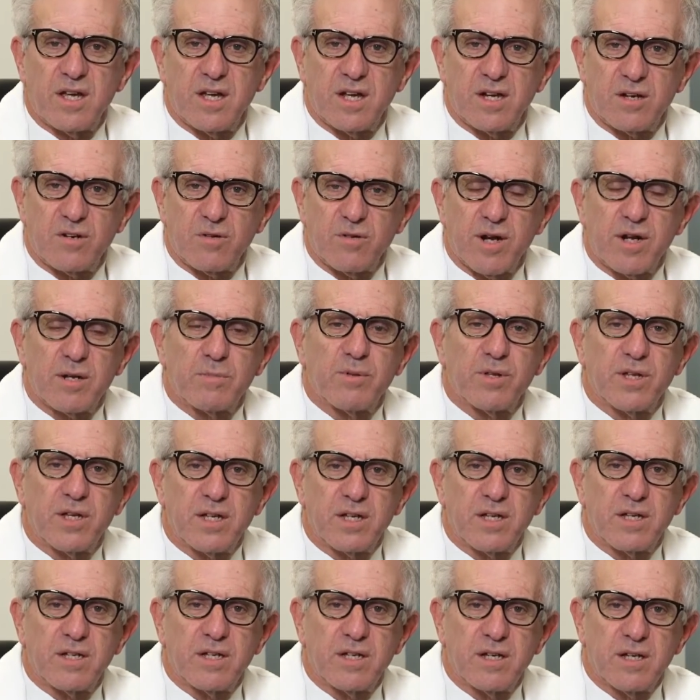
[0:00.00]

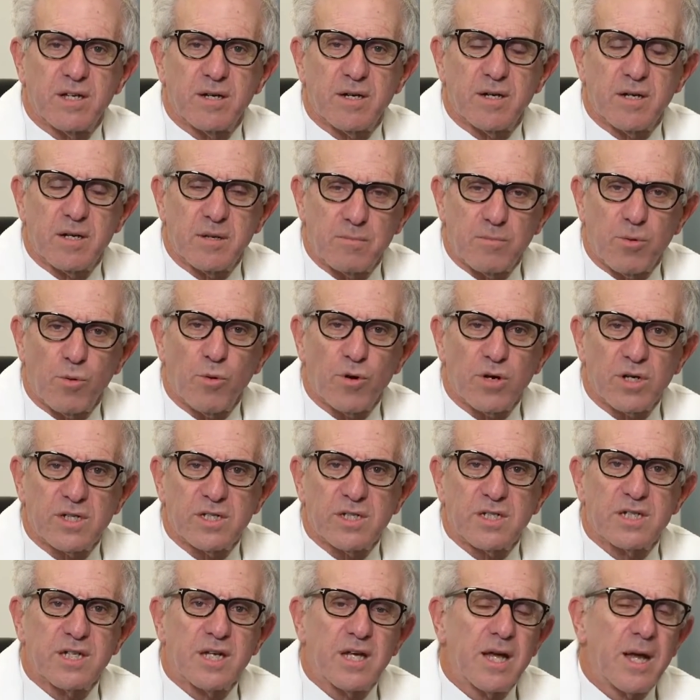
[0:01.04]
incredibly
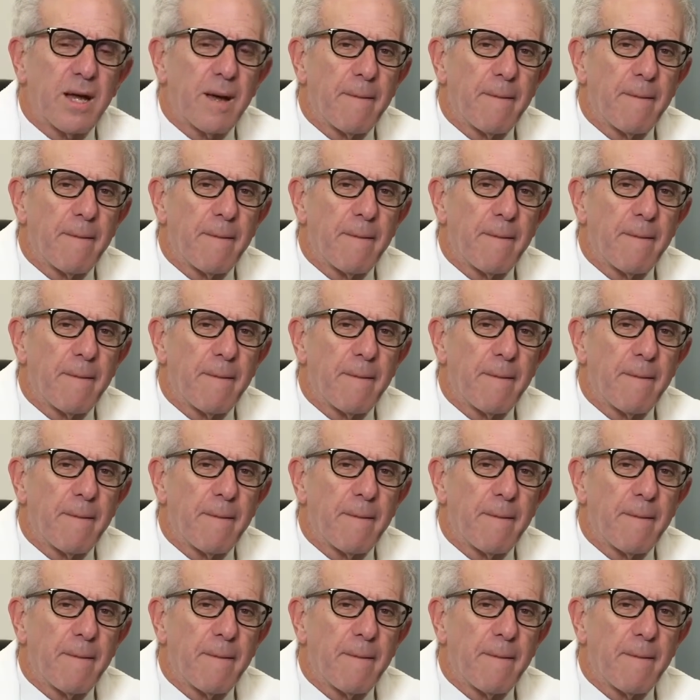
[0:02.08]
important,